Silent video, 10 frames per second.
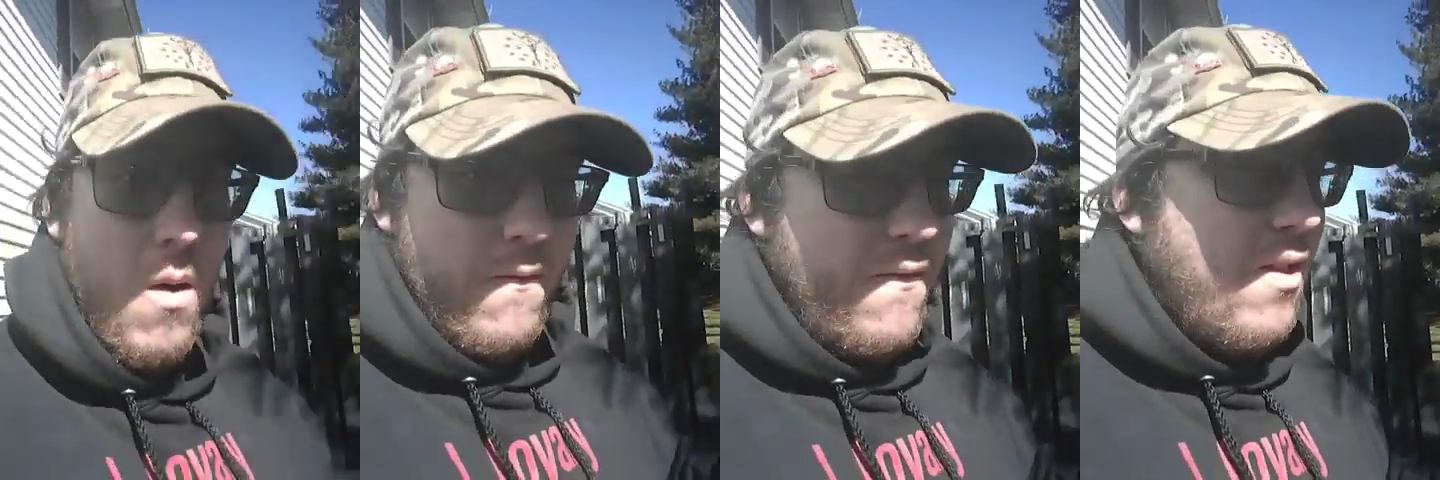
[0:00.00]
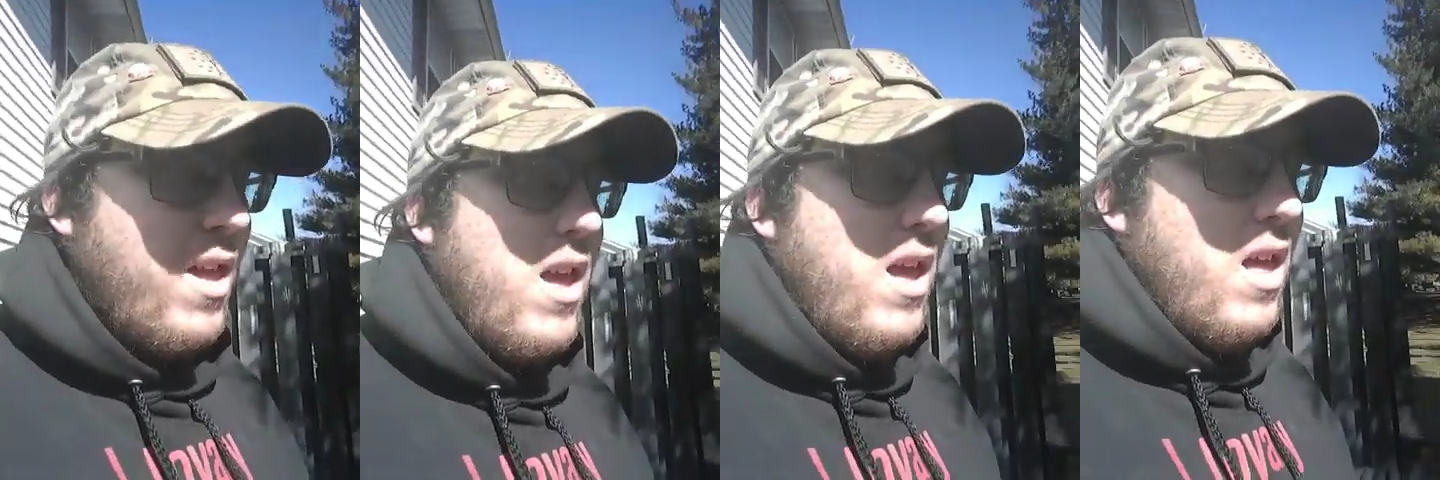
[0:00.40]

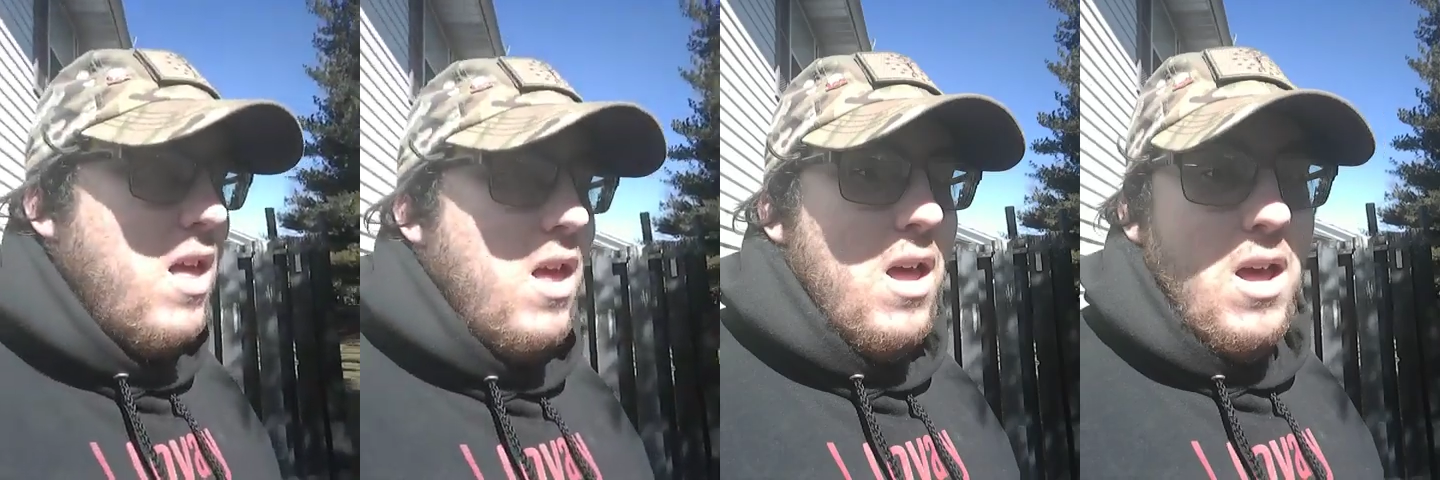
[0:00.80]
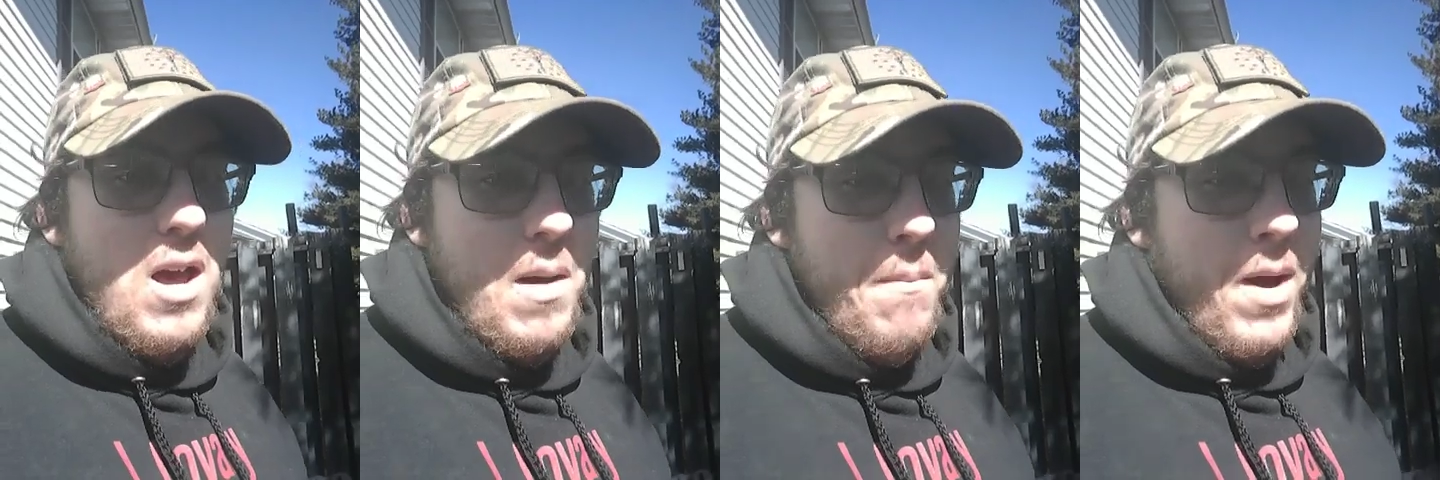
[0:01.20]
Hopefully,
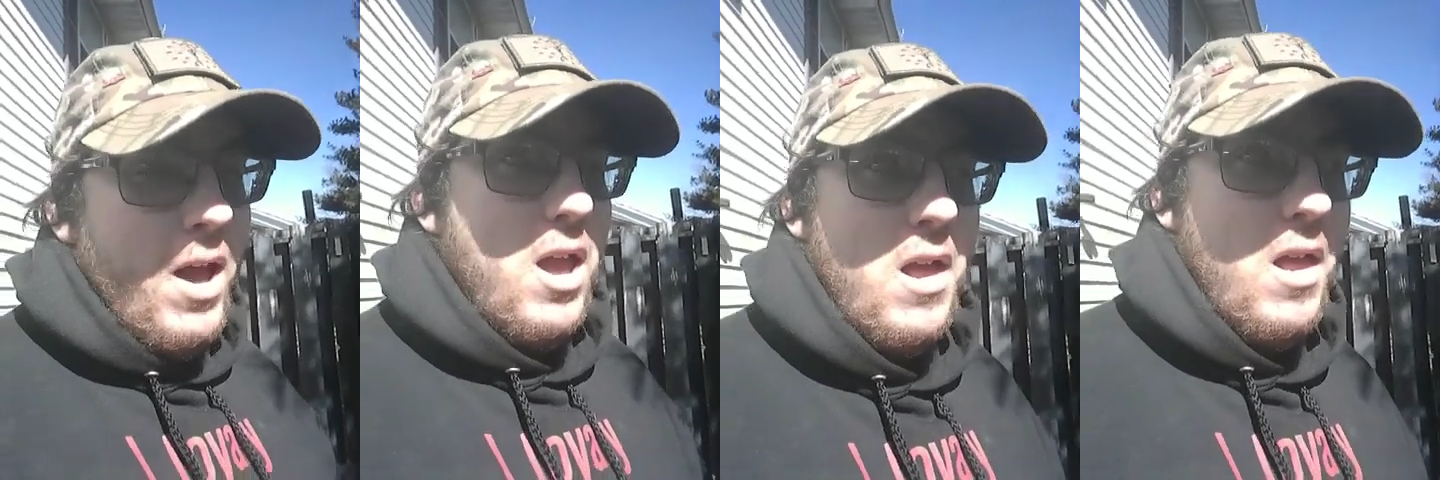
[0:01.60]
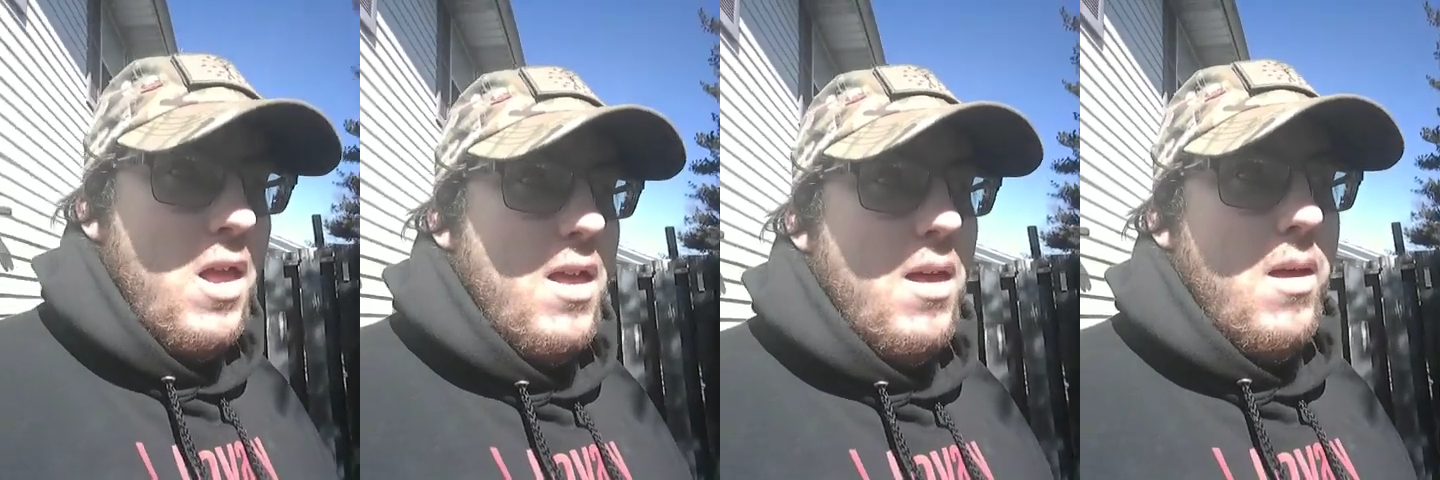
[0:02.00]
I might
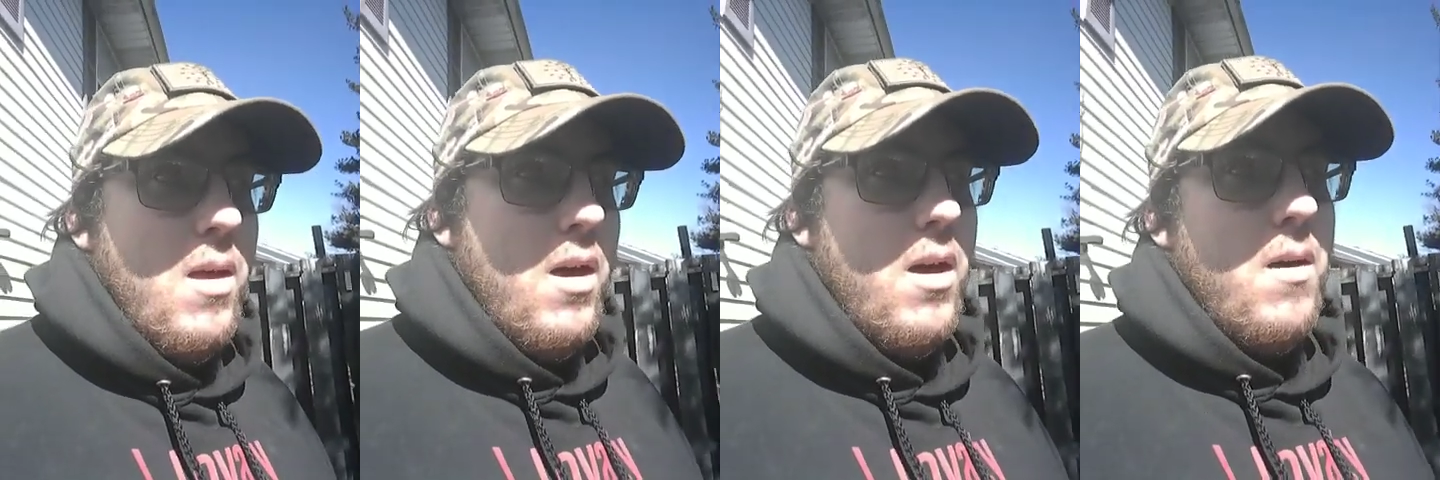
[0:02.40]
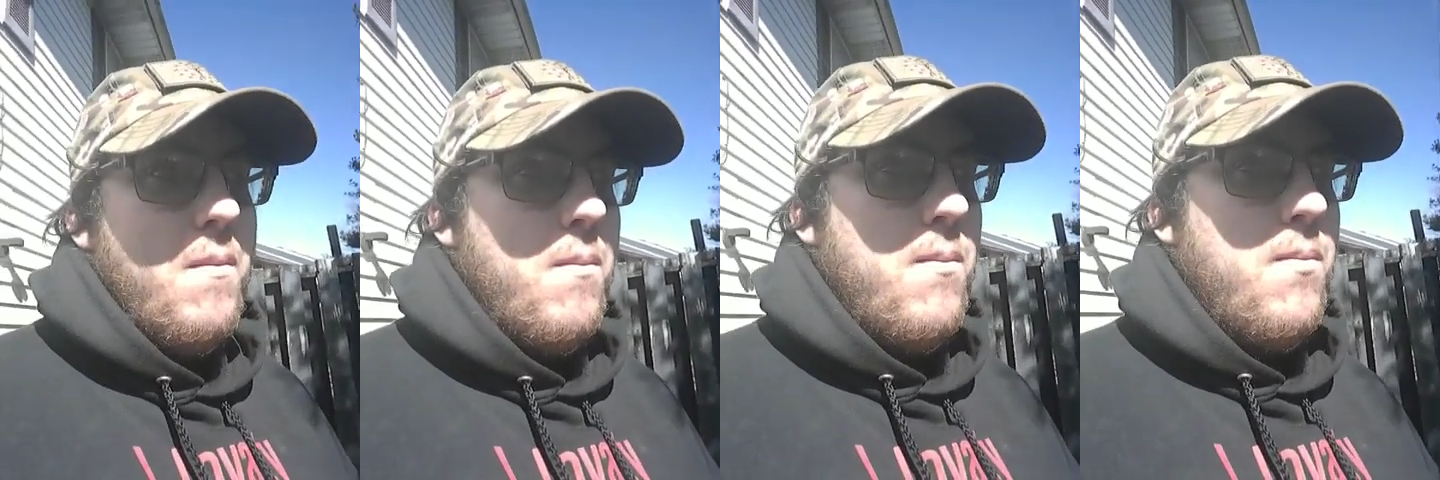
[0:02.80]

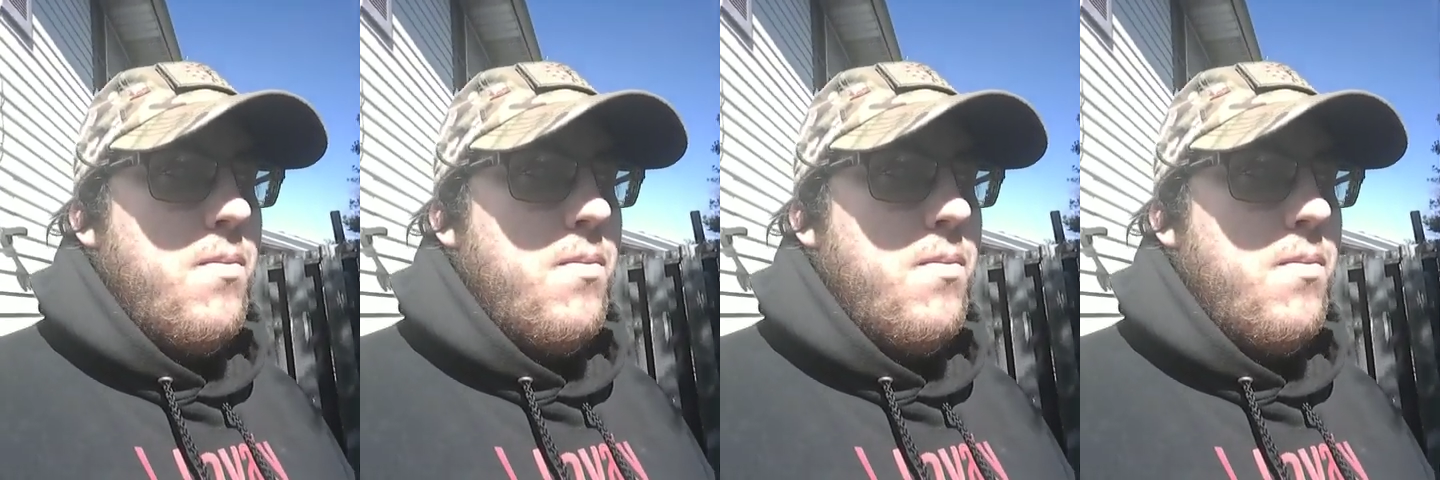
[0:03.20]
um,